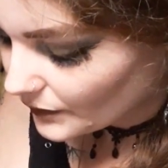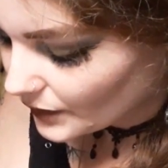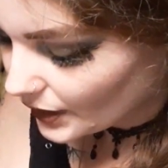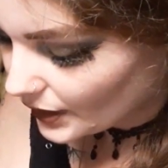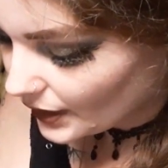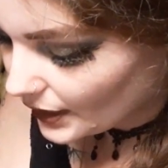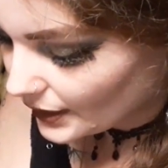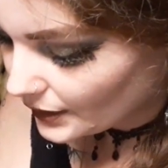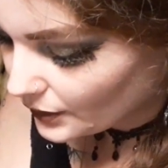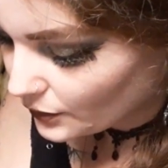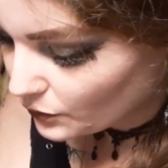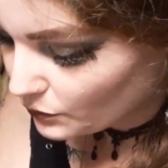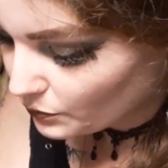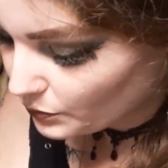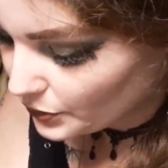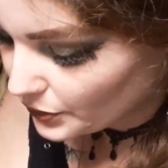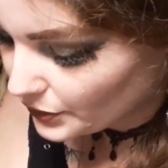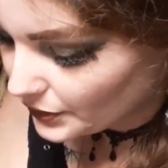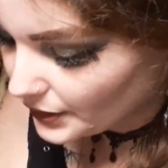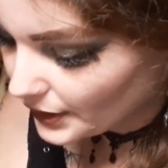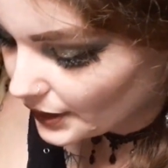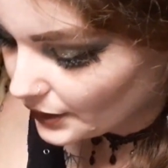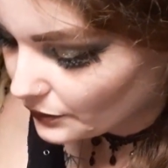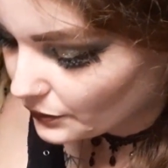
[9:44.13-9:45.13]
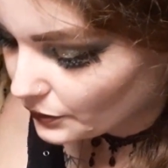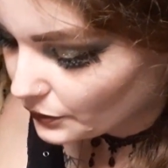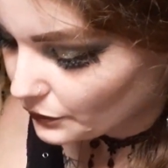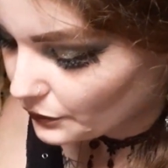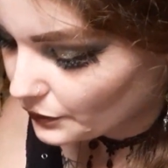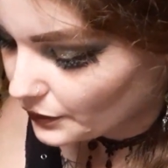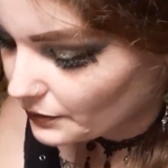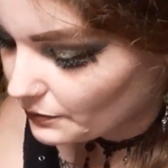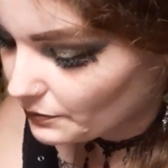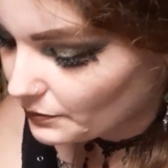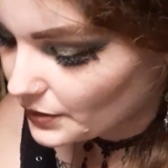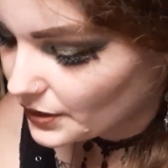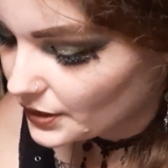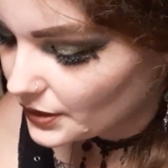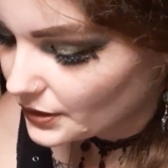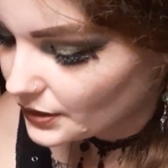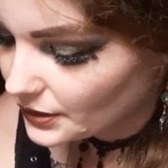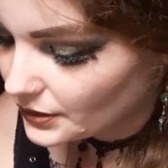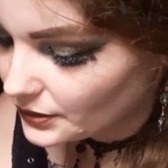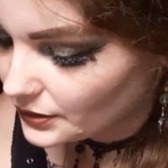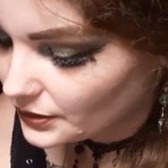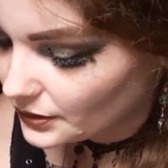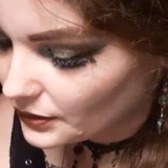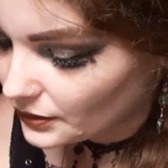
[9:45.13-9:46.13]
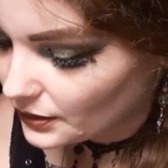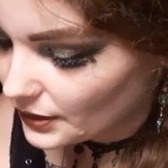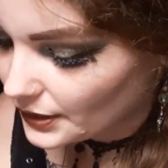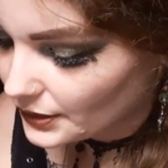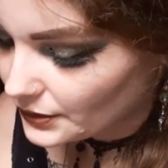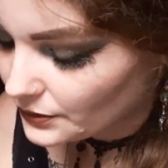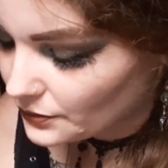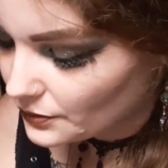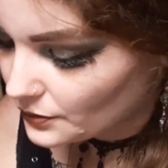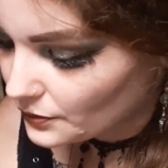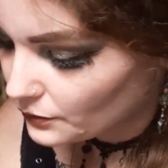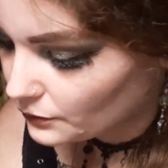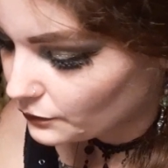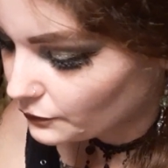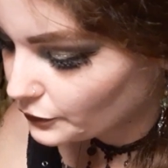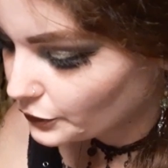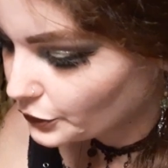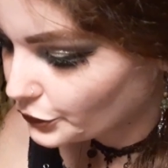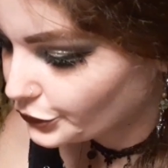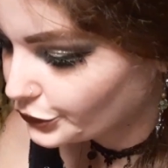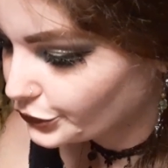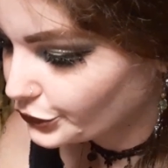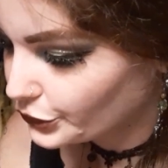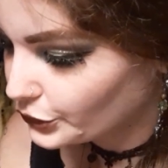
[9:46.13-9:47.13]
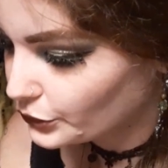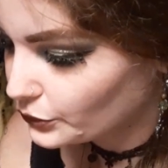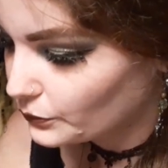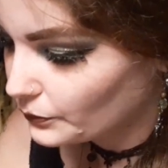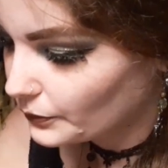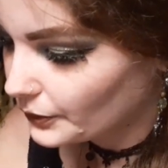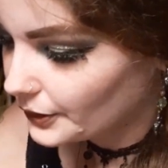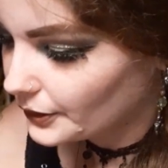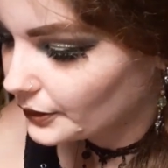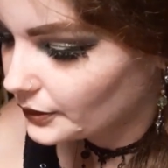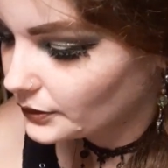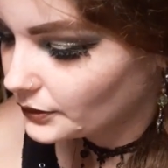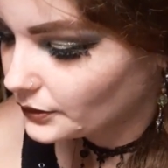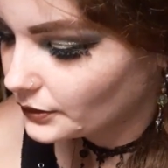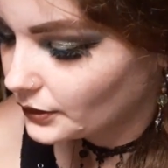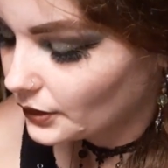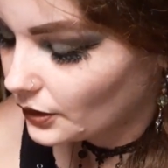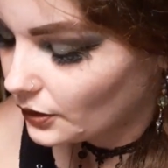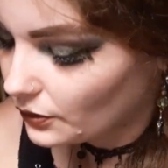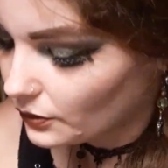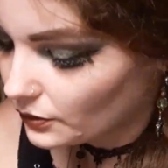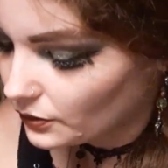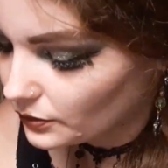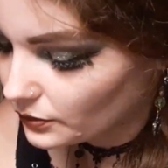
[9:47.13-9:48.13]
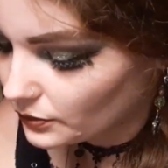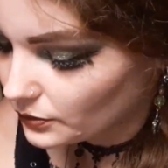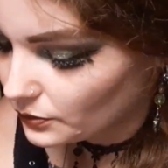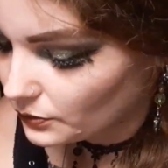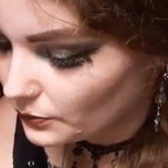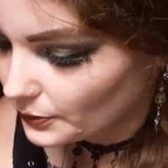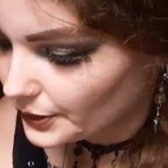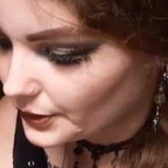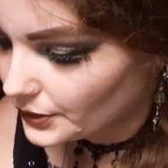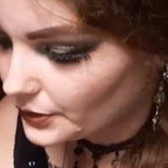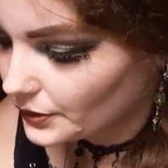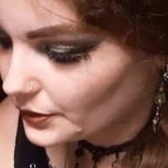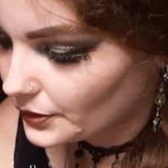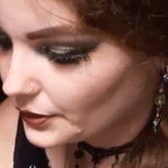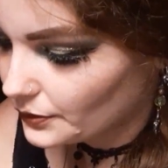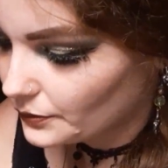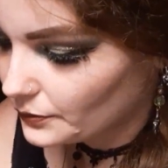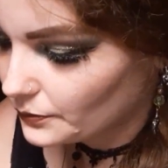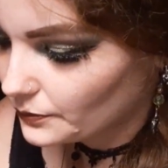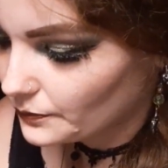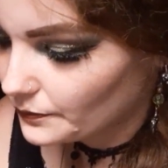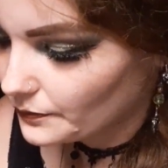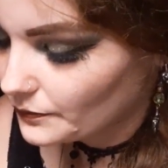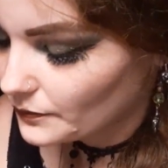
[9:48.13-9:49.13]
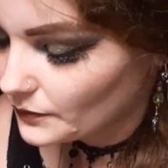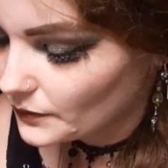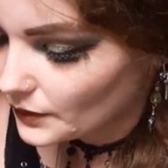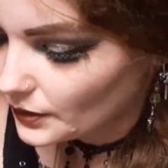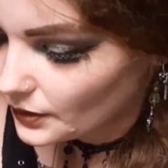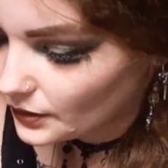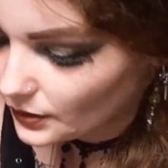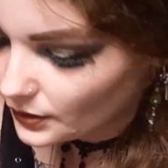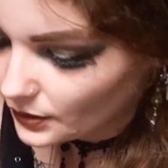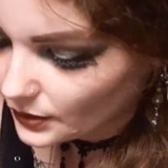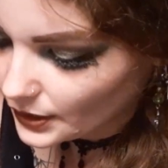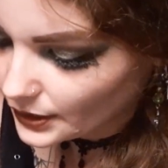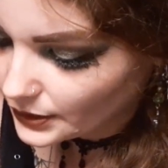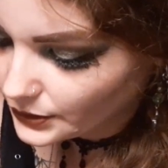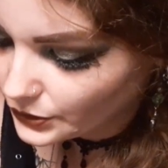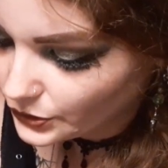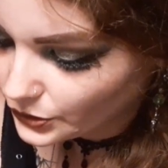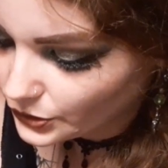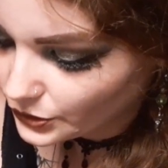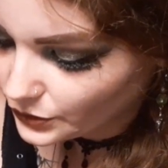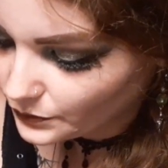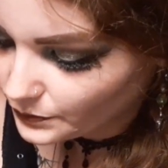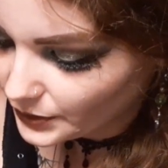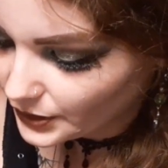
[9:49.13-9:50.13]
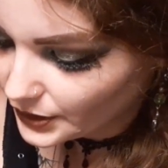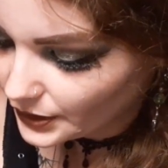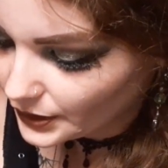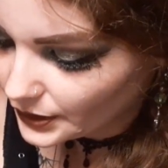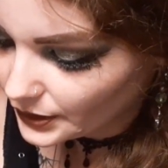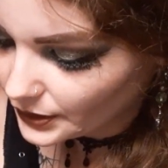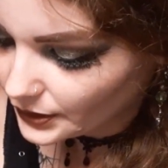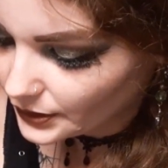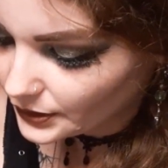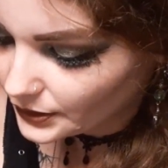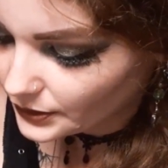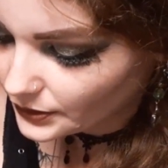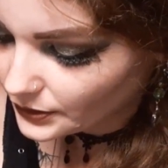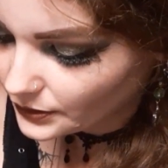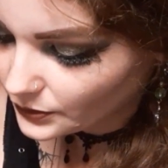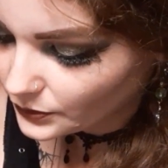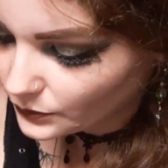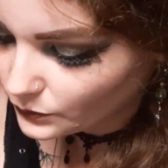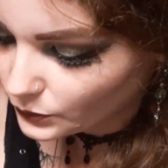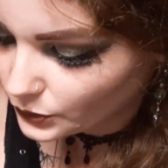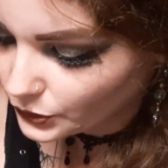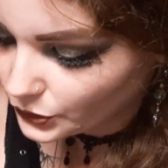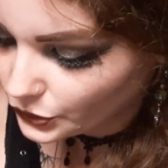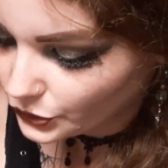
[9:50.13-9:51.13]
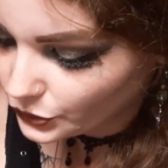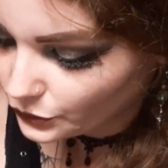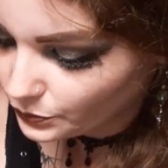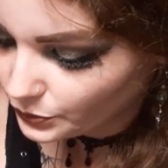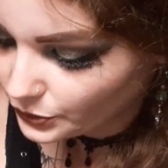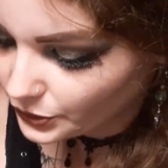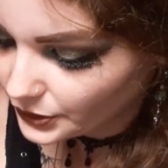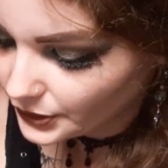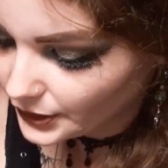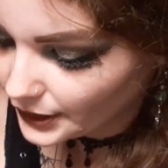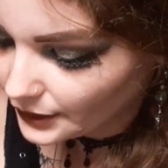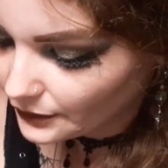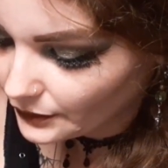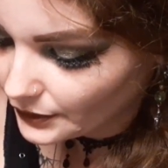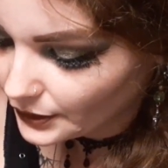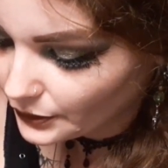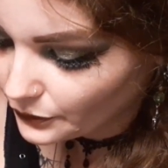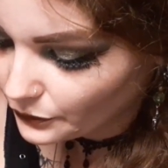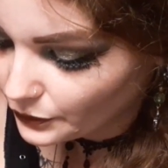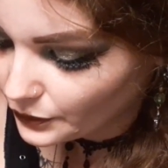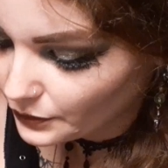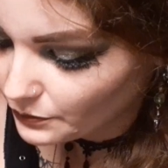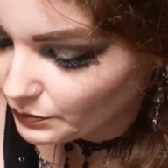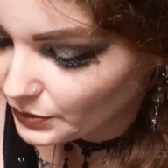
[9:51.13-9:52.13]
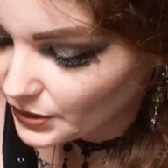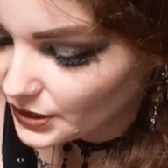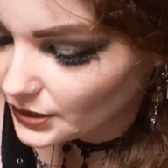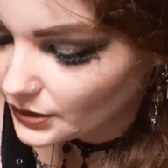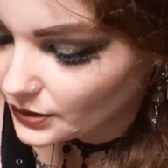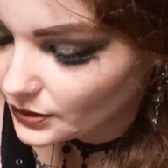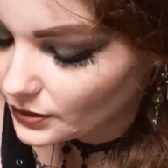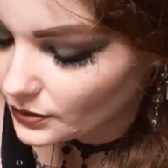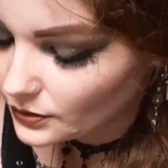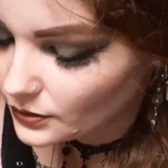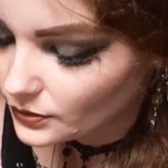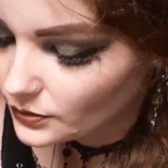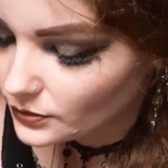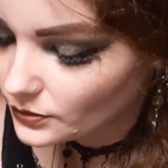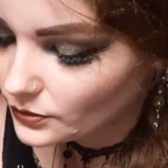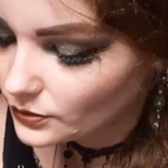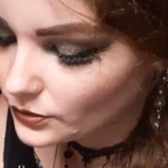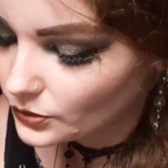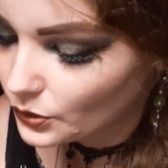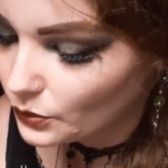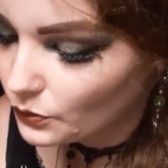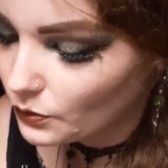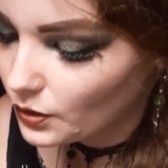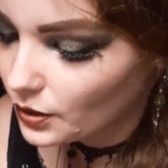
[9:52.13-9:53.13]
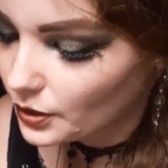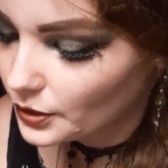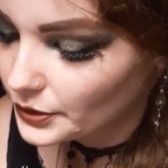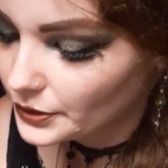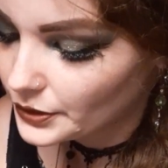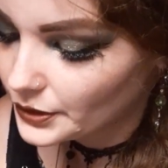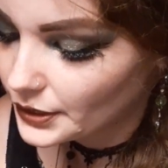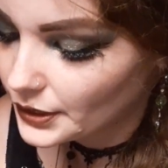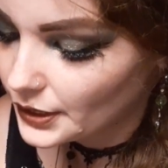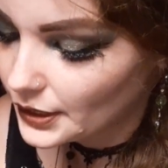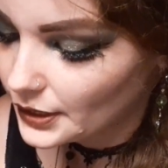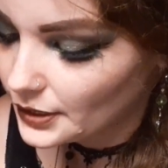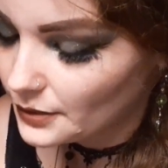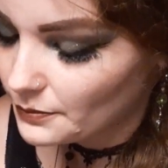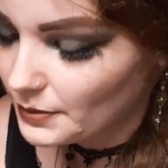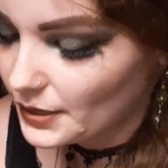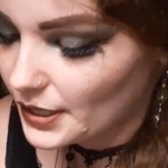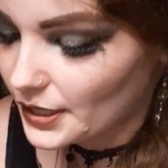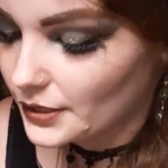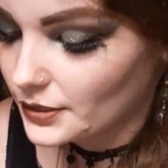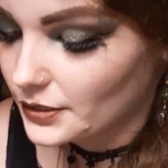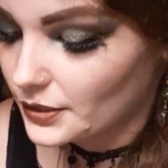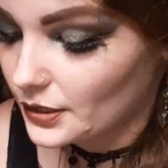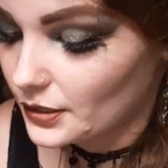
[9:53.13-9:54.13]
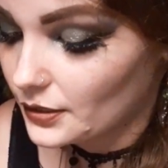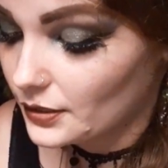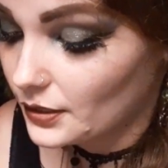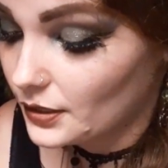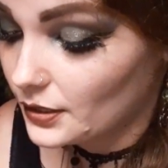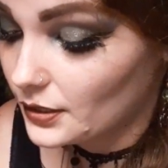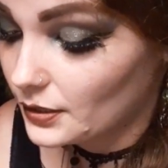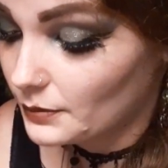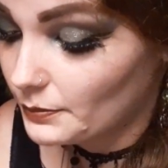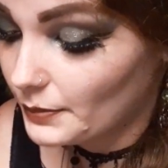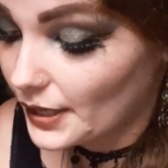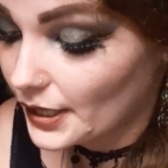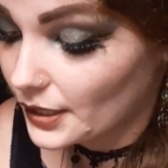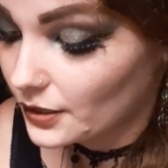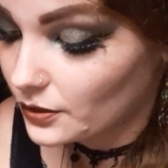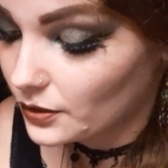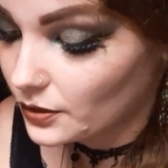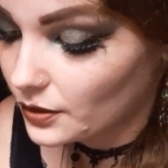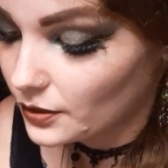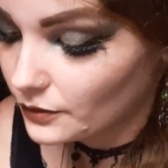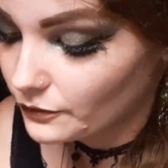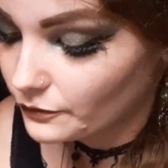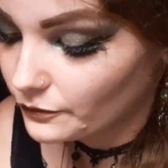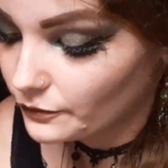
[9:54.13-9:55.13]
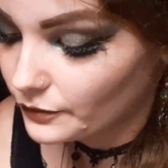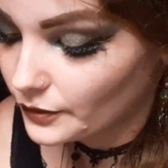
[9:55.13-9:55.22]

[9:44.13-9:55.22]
I don't put down the crimp bead until I know for sure where it's all going to go. And that's just because once you put down that crimp bead, it is so hard to get it back off.